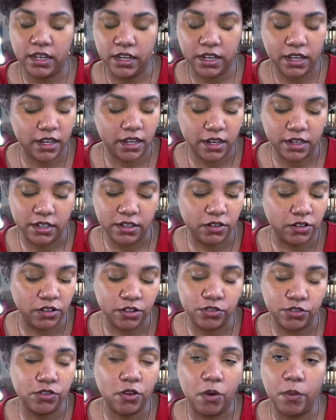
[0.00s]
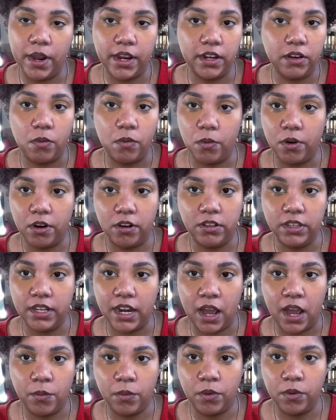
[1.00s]
the world that I
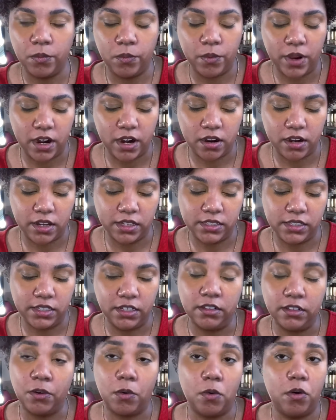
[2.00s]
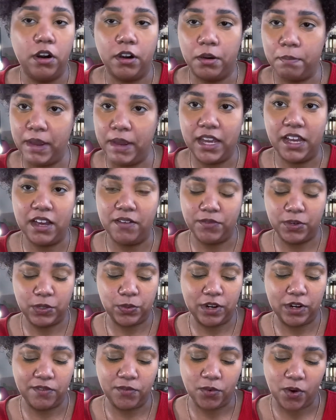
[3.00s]
would wear concealer or makeup for 24